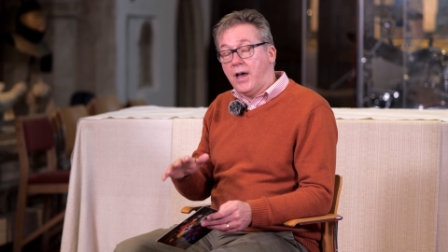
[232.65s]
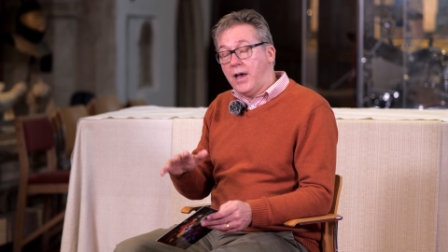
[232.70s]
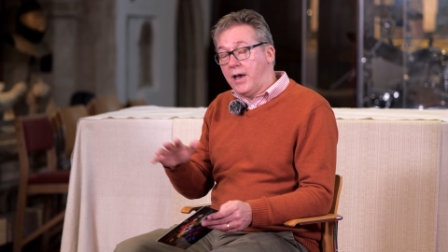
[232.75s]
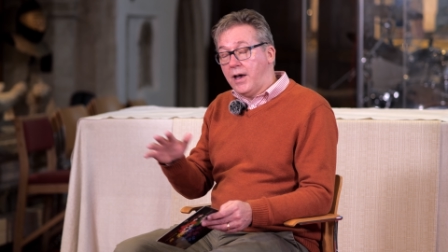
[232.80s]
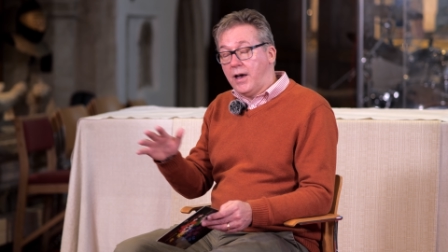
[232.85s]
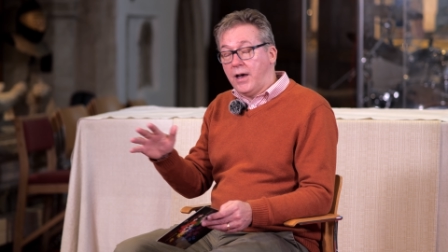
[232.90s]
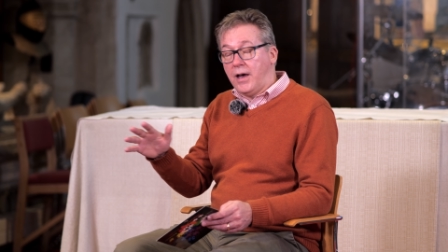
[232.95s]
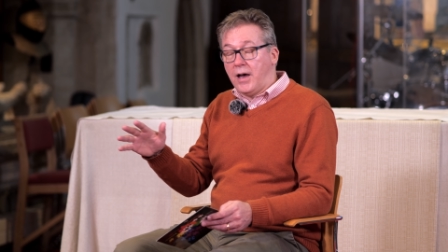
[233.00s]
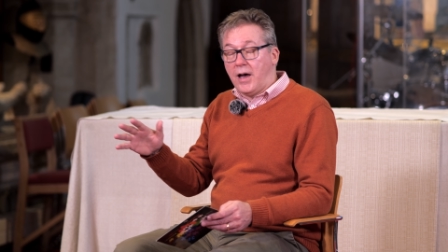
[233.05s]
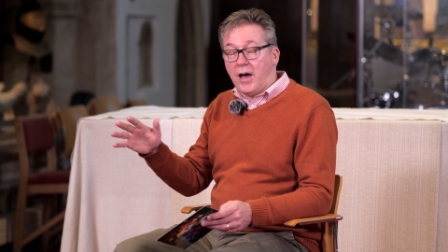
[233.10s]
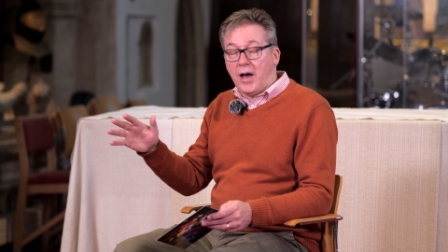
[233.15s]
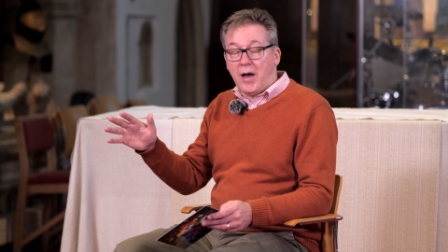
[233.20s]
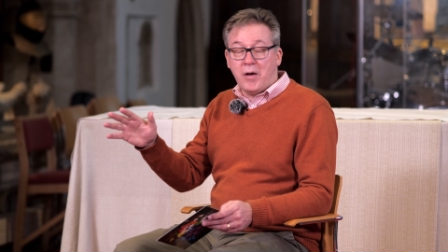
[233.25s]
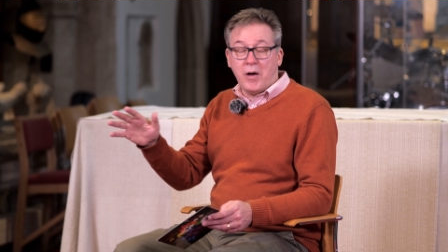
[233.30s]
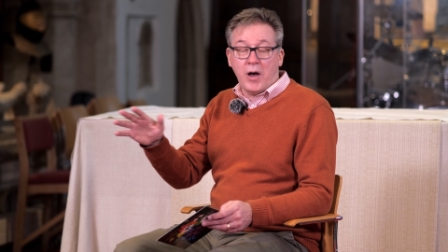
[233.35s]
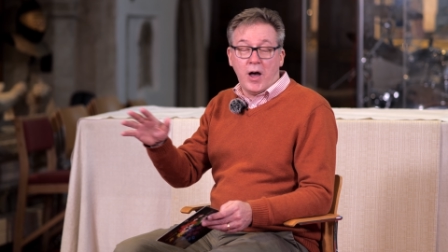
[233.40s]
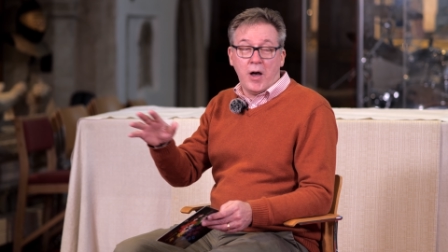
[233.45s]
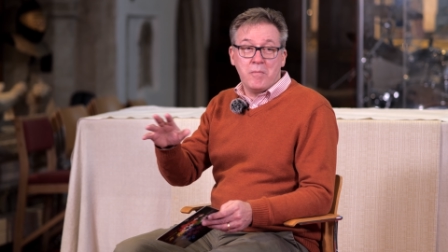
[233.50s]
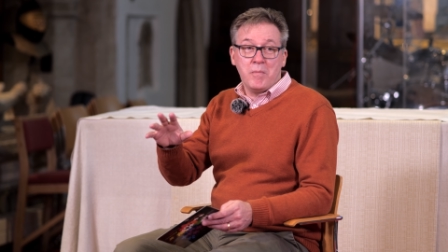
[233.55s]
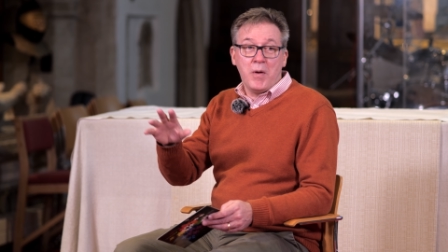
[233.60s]
I,
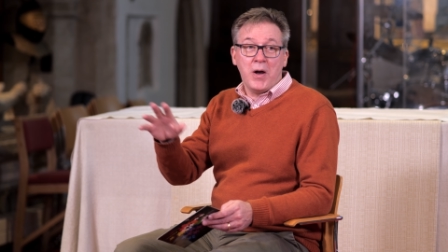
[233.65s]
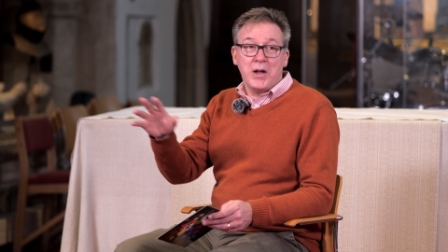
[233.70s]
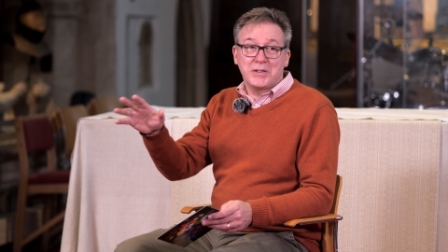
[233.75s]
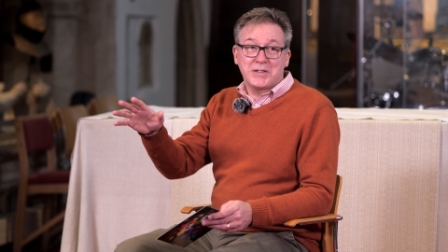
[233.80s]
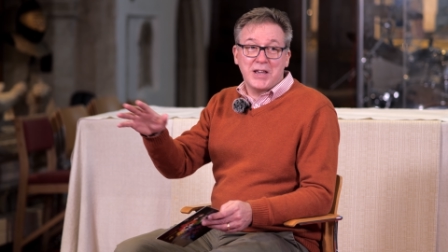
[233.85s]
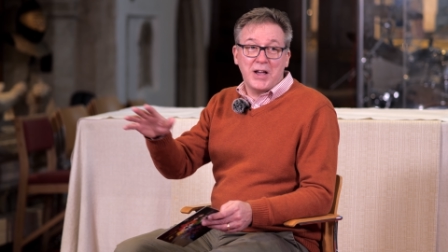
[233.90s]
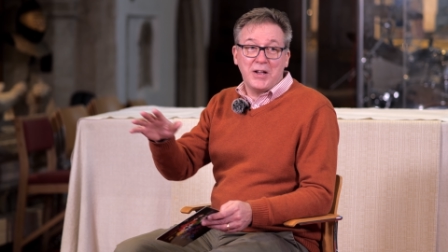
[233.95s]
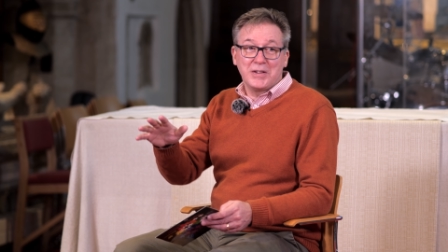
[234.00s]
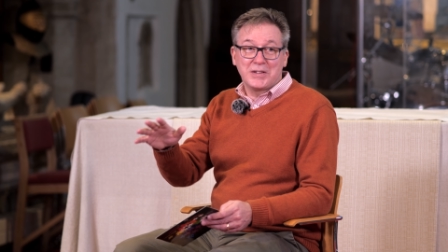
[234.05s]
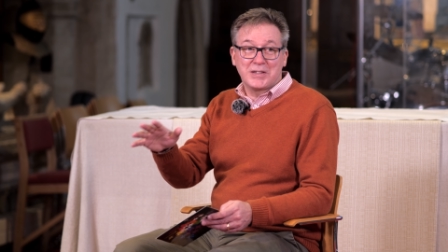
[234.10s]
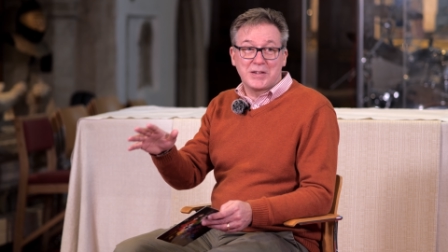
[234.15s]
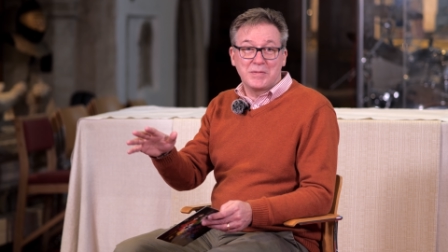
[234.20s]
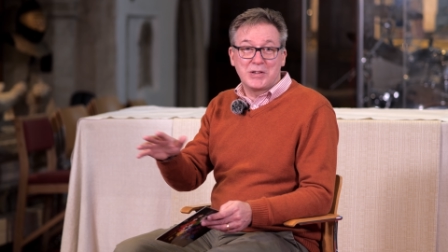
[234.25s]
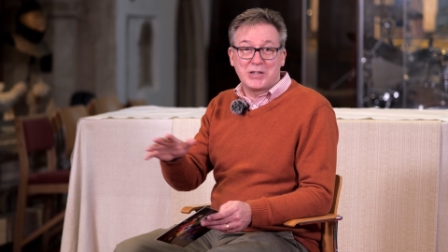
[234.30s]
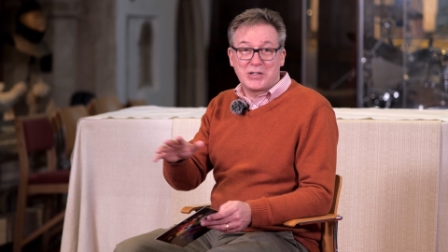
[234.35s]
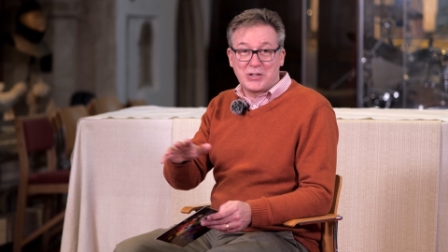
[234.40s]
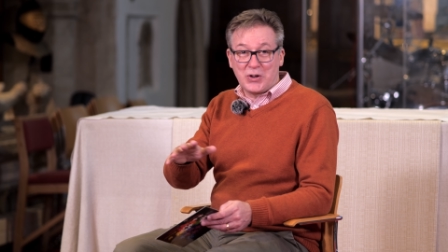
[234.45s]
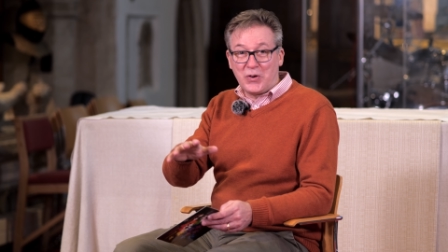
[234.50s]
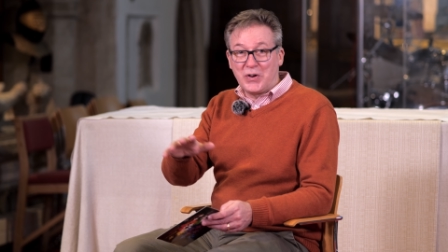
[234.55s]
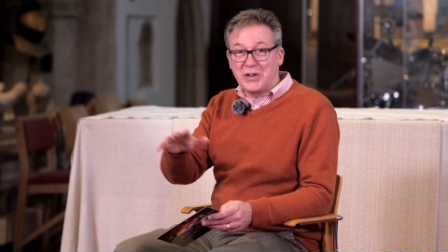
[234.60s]
I, might tell some
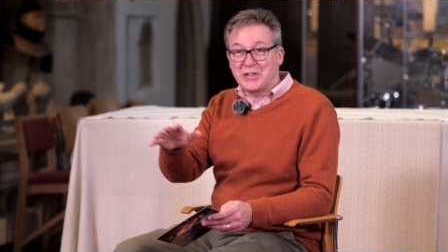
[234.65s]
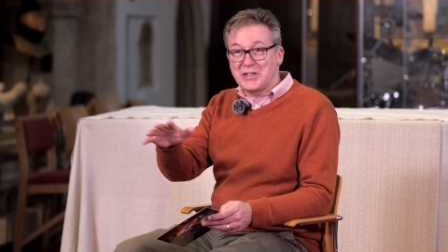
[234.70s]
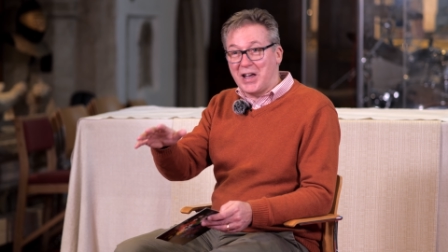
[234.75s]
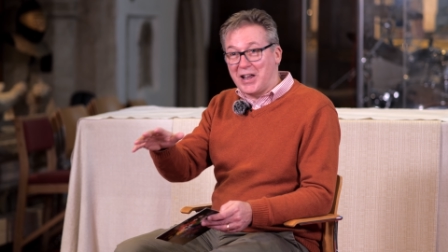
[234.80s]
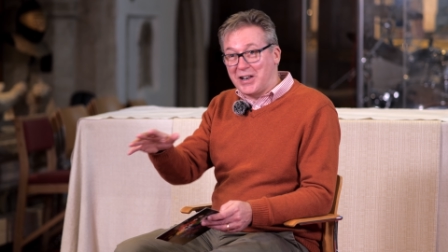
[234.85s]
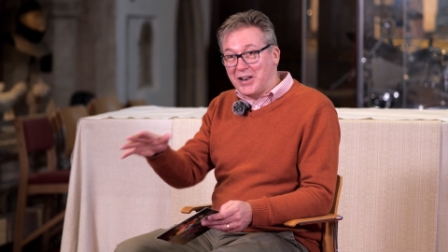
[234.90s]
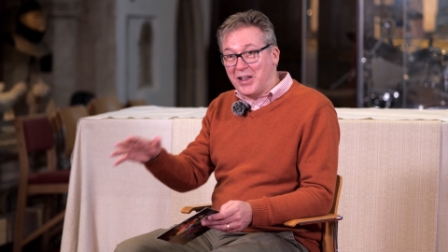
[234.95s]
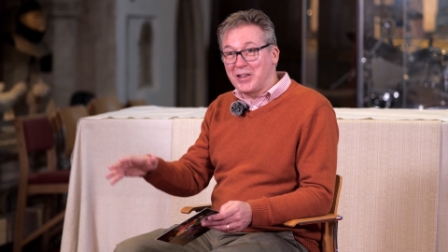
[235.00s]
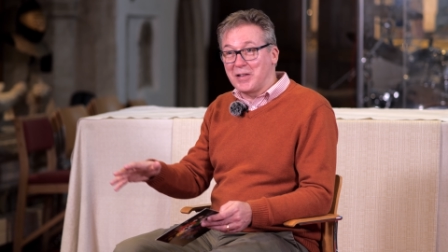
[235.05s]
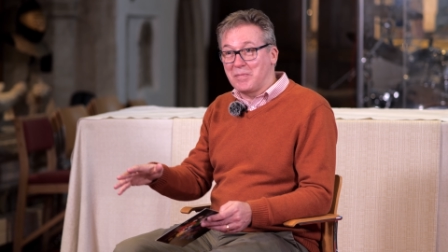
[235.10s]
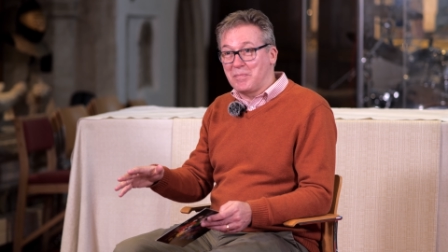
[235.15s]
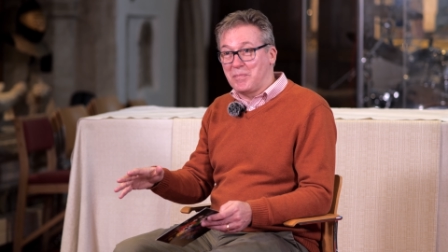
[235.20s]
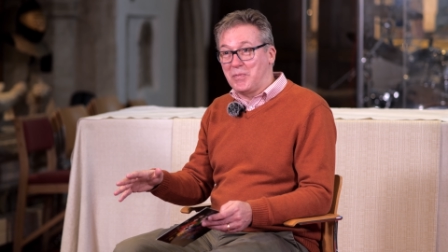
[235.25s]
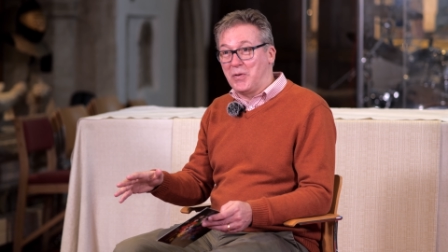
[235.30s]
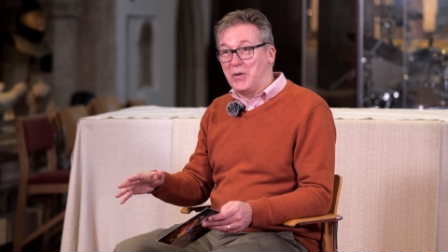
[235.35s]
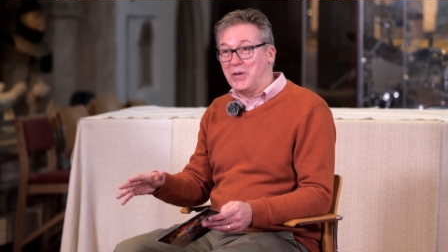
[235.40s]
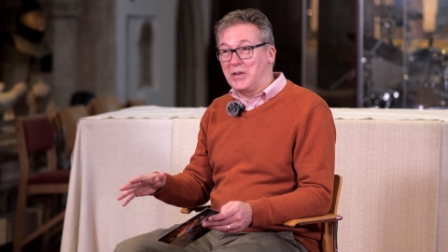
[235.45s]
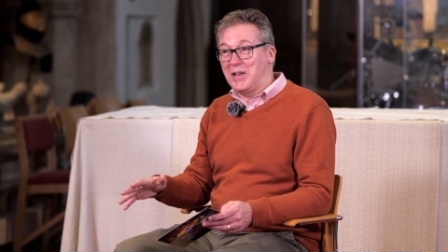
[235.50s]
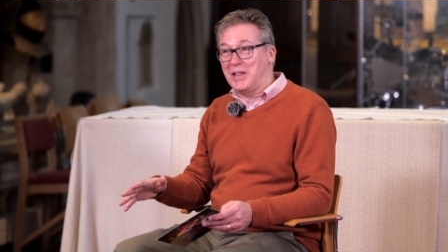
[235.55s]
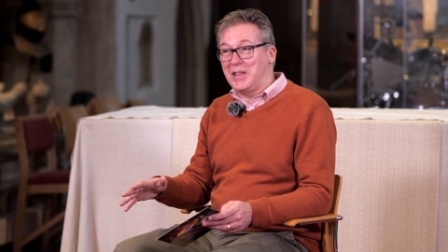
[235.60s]
stories at another
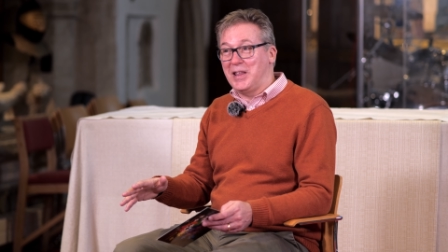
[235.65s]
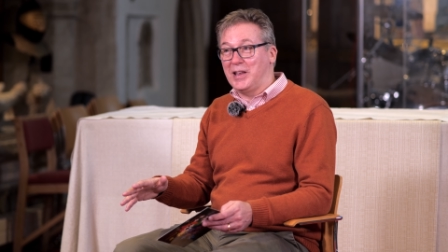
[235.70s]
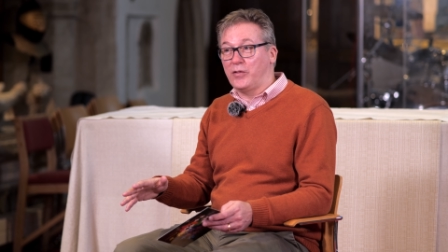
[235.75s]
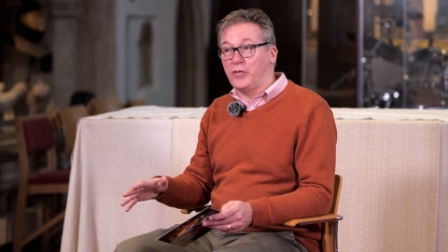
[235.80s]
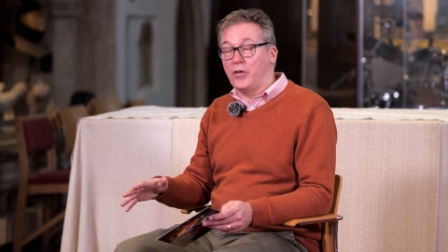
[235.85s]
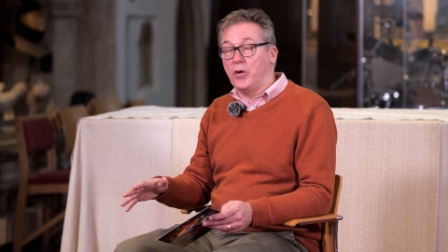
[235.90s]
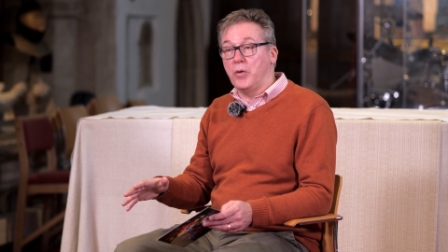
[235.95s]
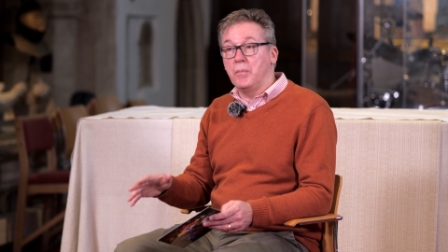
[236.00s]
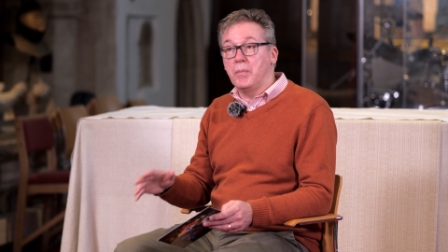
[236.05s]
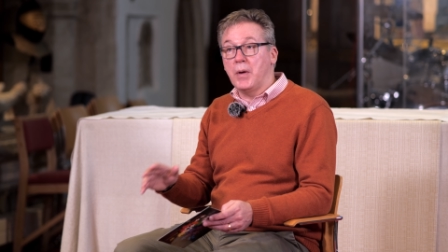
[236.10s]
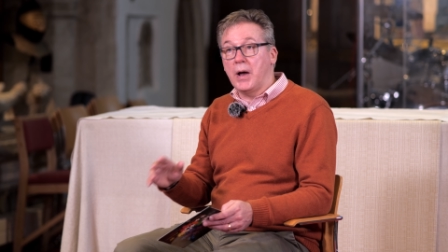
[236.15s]
point in this film,